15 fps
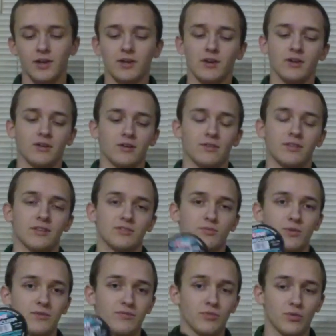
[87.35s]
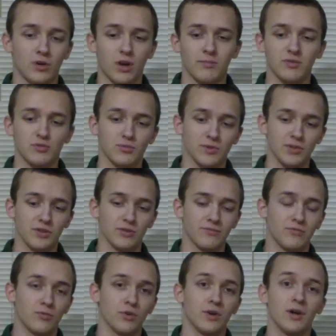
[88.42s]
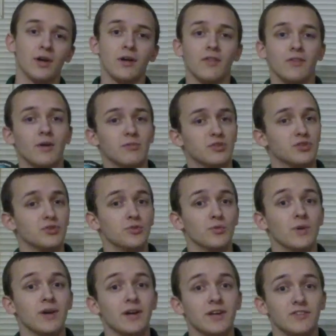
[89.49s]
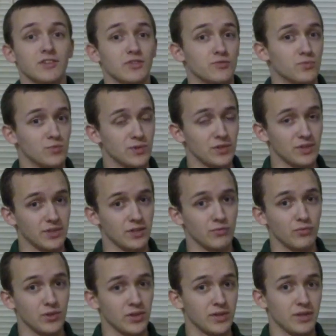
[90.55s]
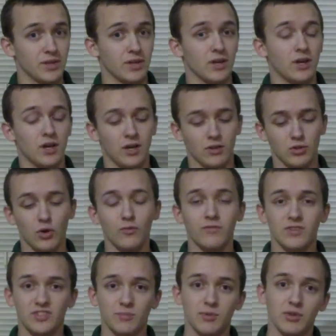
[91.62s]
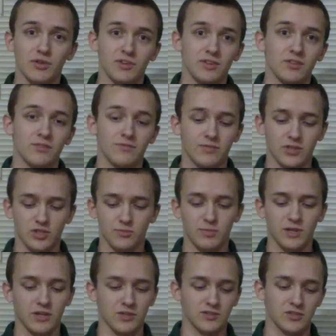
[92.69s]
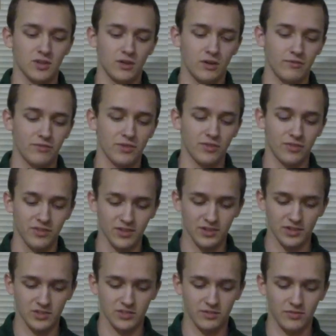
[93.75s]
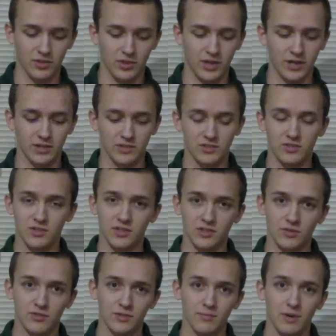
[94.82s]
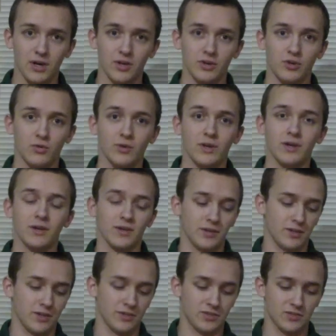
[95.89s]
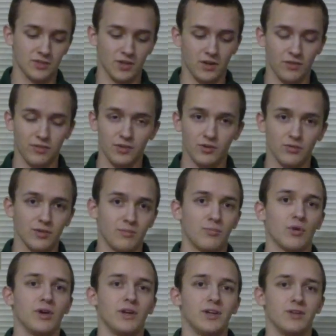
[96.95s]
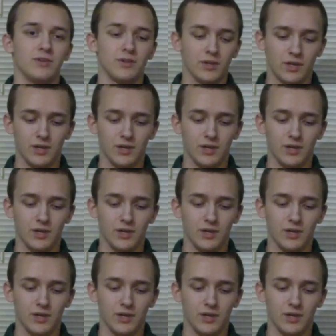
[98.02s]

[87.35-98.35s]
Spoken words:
That's what fluorocarbon is really good for. Number two is that it's really low visibility to the fish because of the thinness of the line. It's thinner than mono, it's thinner than braid,